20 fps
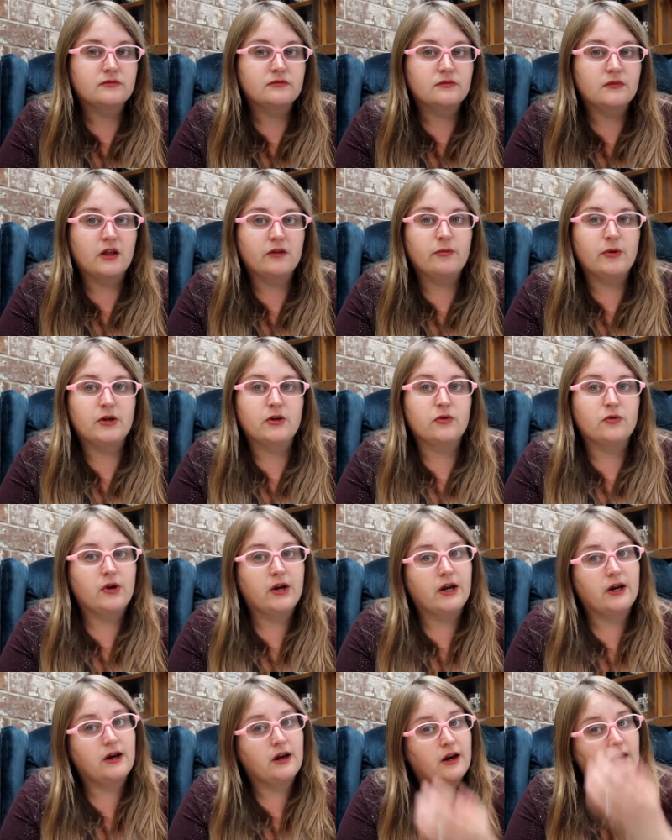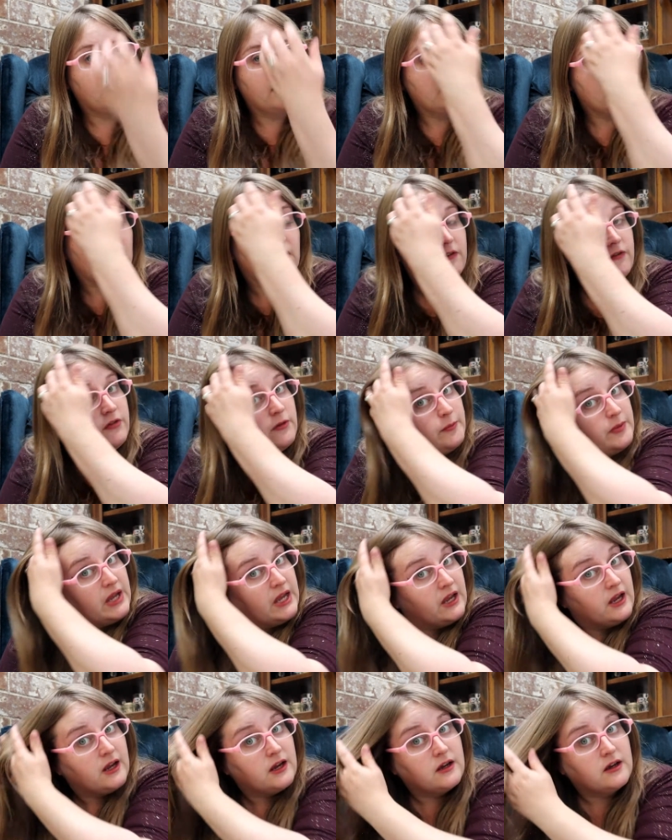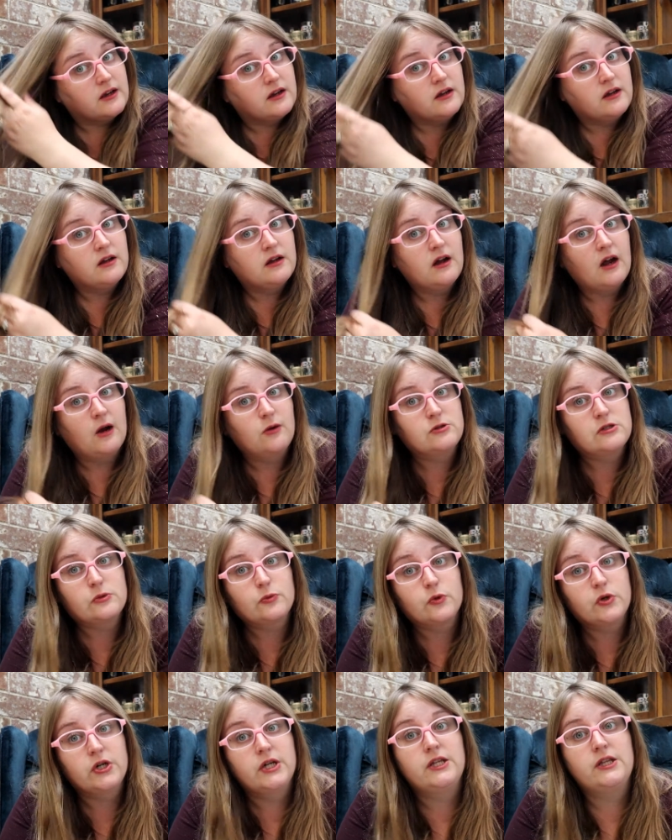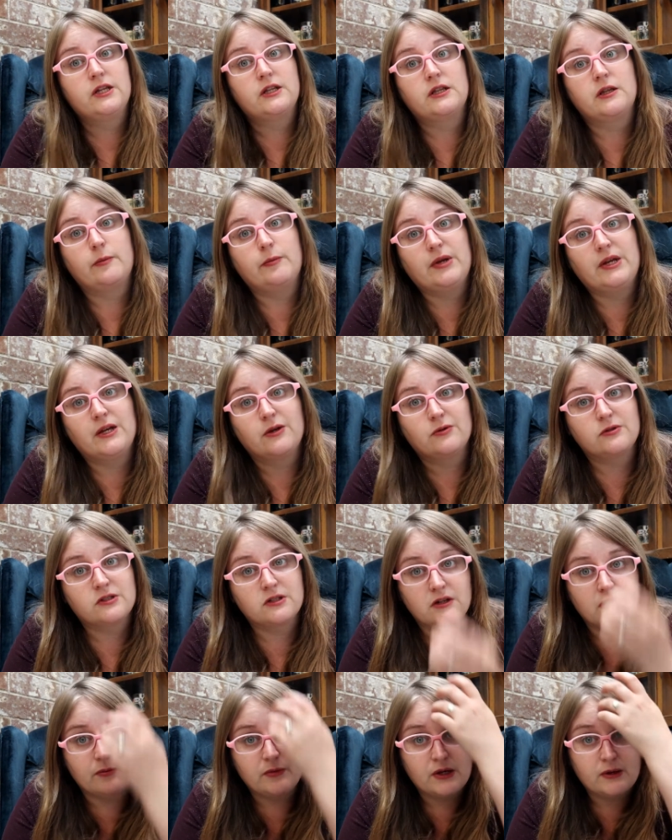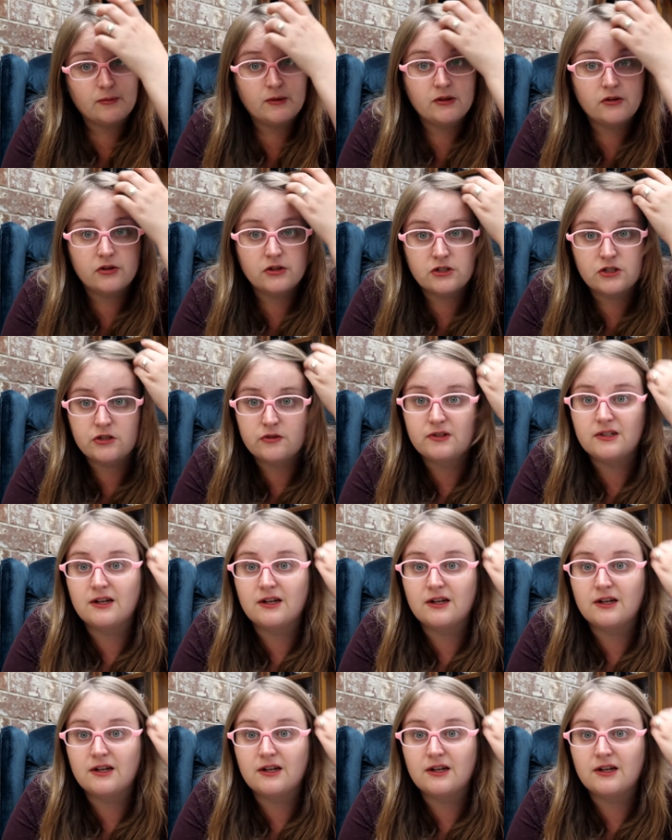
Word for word: They've been great and I love the pink. I was worried that the pink was gonna make me look too